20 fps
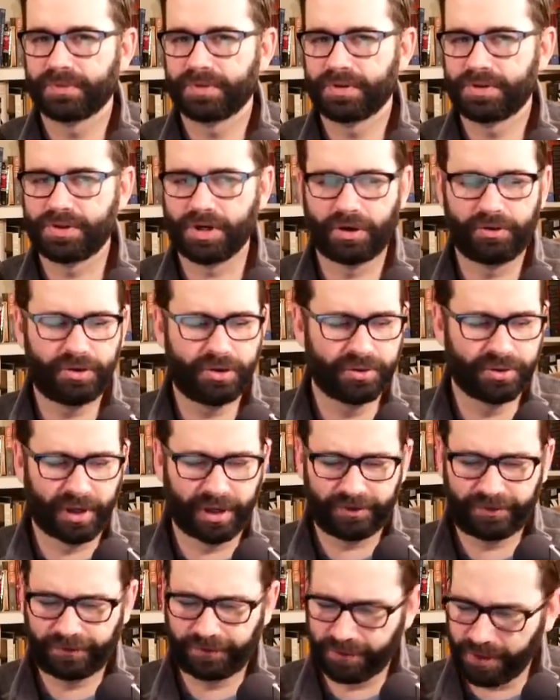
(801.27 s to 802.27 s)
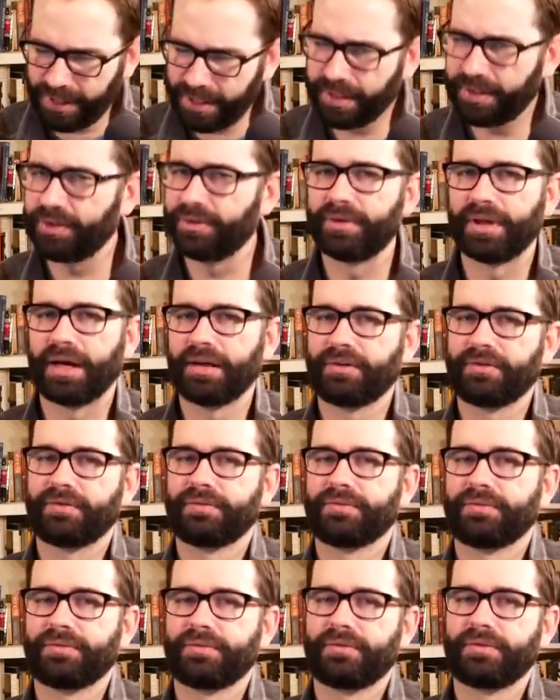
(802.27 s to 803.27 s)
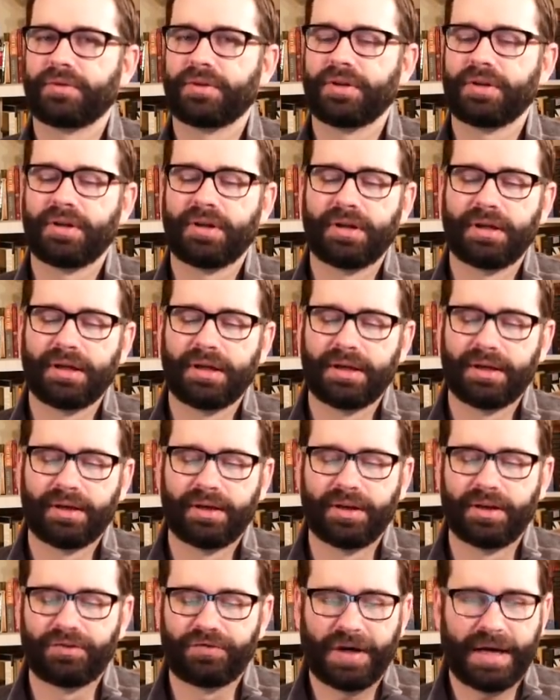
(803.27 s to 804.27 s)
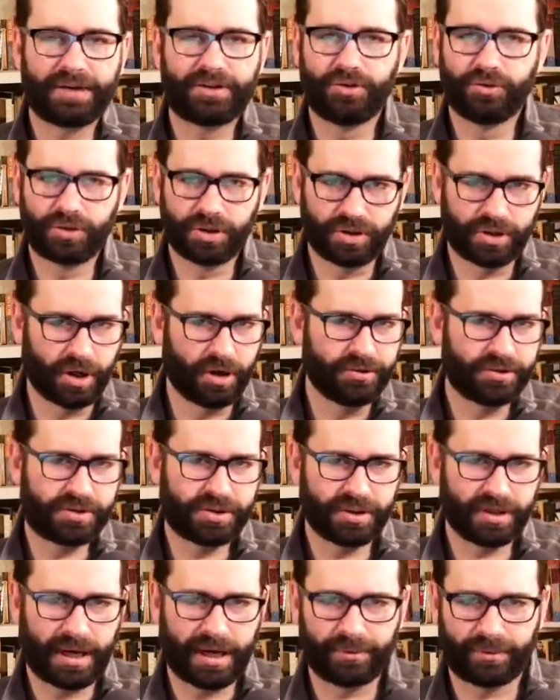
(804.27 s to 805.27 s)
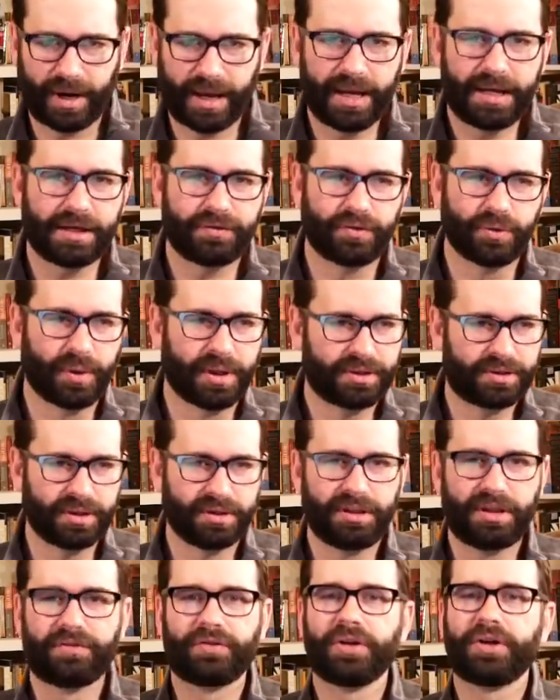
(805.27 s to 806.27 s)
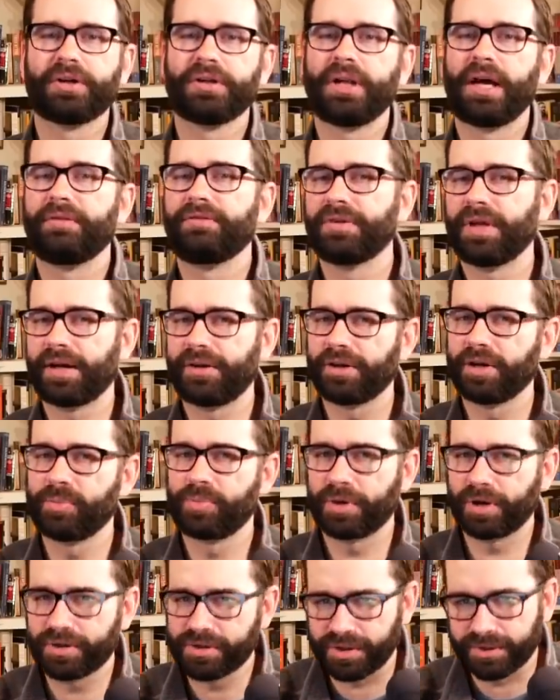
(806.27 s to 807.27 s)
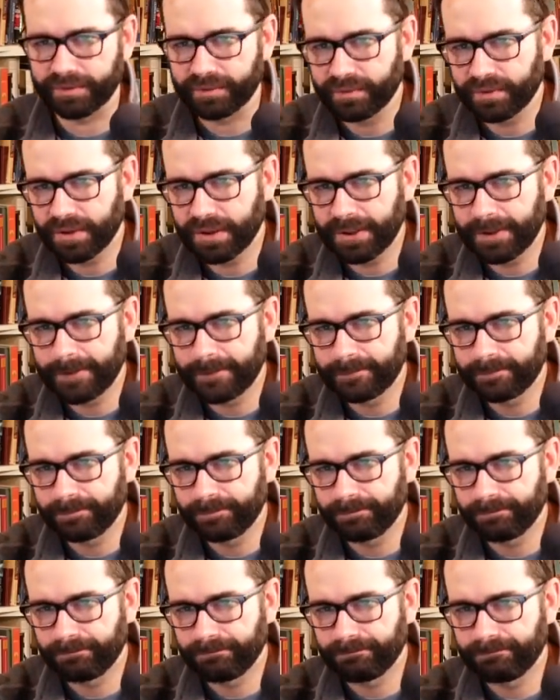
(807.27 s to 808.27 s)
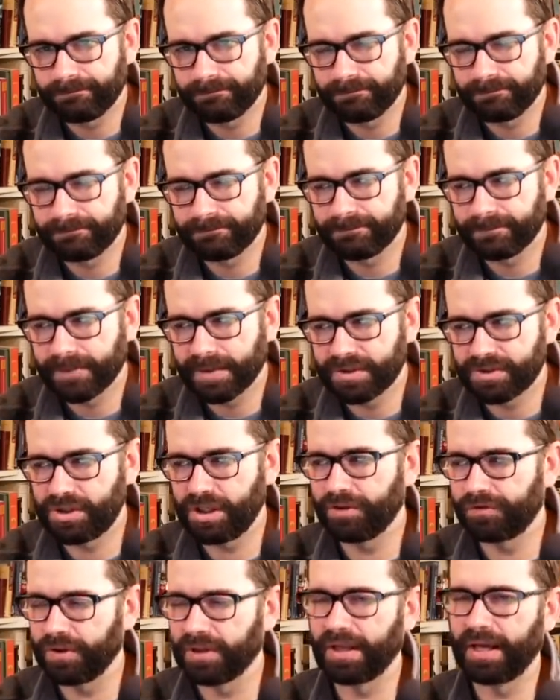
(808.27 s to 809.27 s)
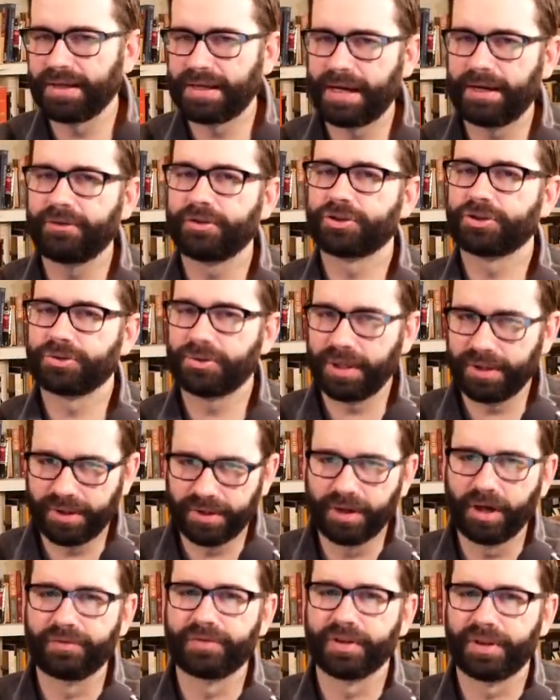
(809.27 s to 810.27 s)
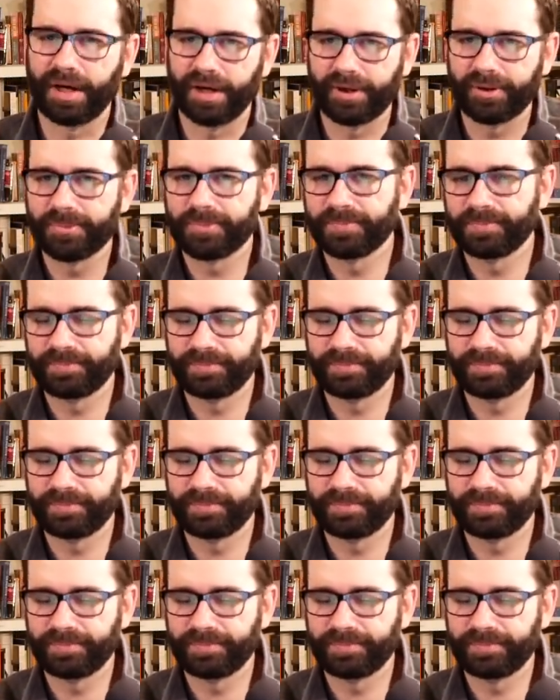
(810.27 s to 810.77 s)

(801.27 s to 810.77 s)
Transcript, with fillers: So you are free to do that. In fact, you could go to Iran if you want, deliver your love letter in person. See if you like how you're treated over there.